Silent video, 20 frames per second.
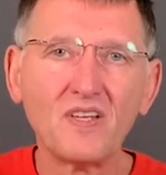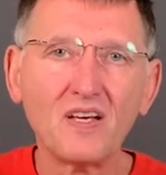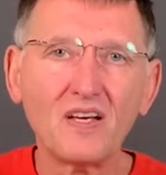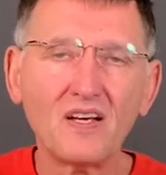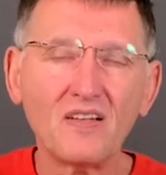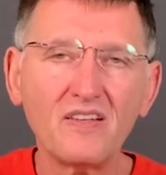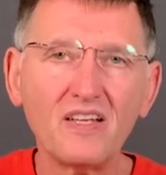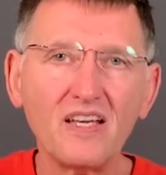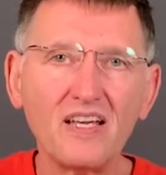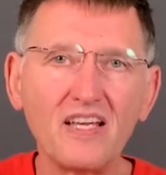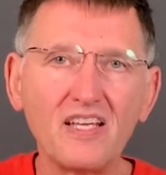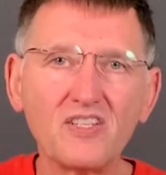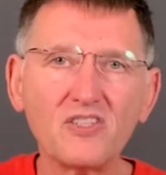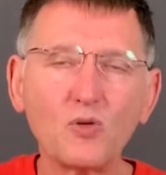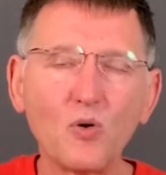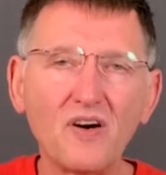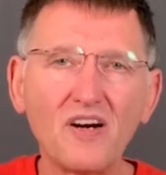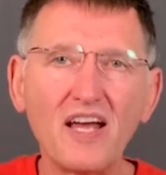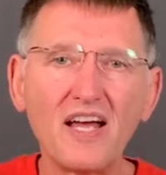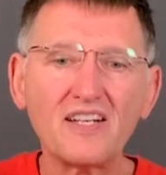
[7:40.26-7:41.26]

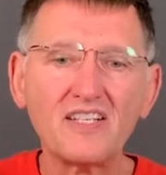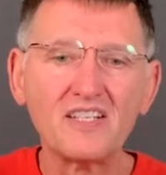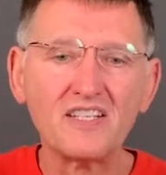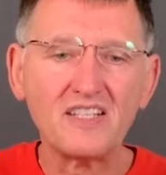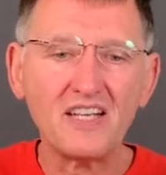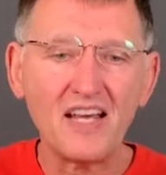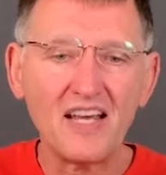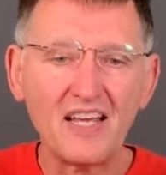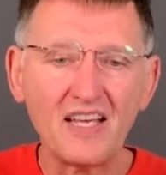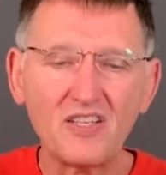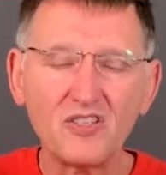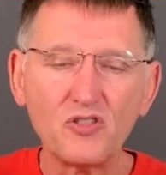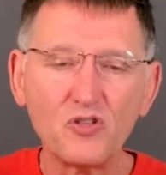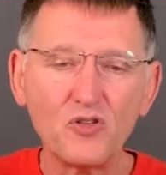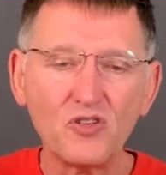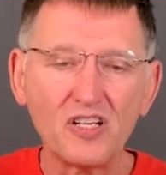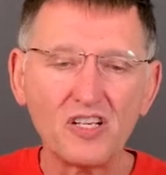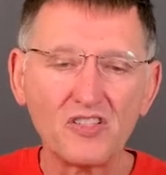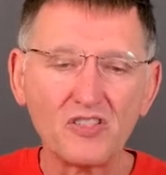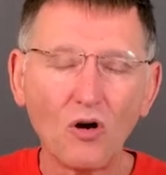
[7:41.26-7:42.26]
eSword HD is you
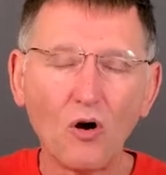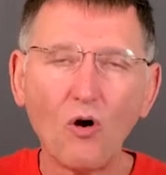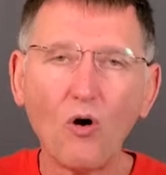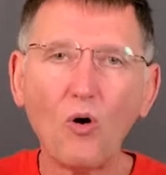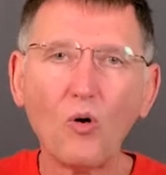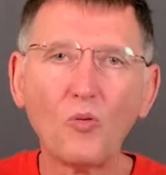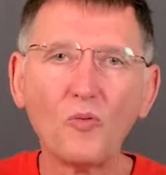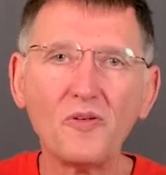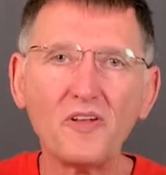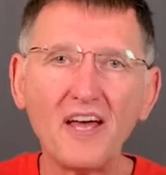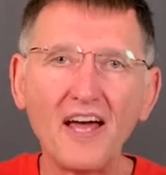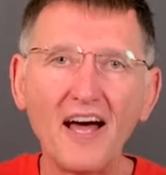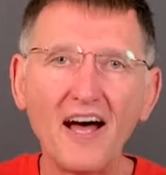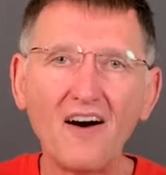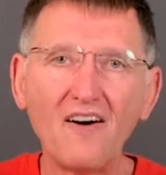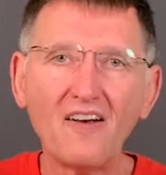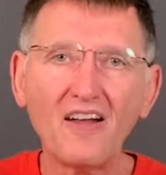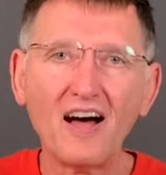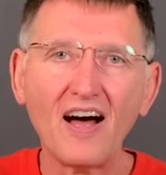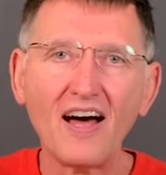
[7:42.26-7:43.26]
just hold
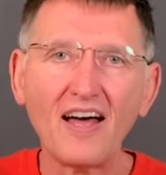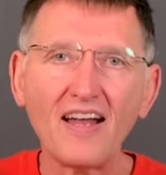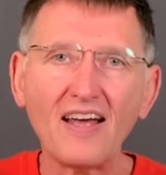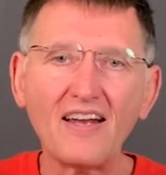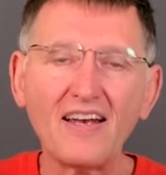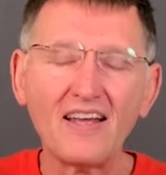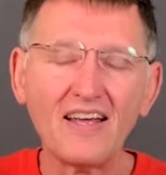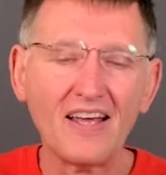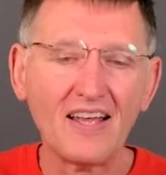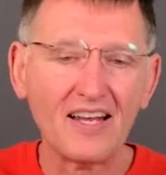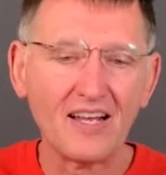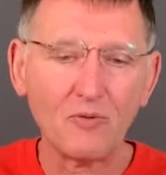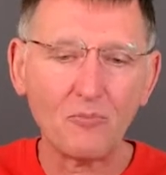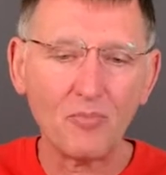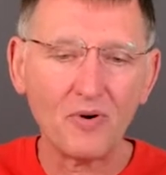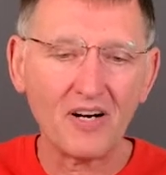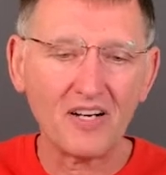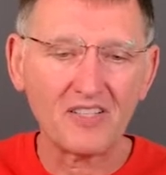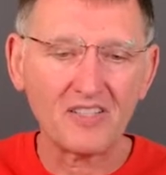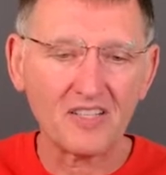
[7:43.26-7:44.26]
down on it and it
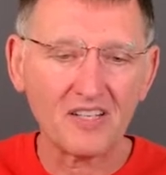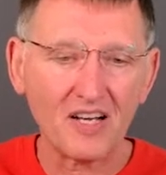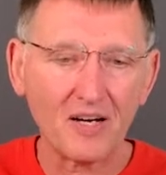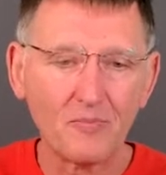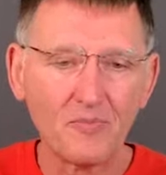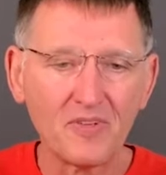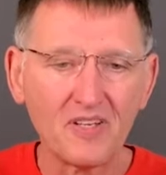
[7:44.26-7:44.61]
brings it up.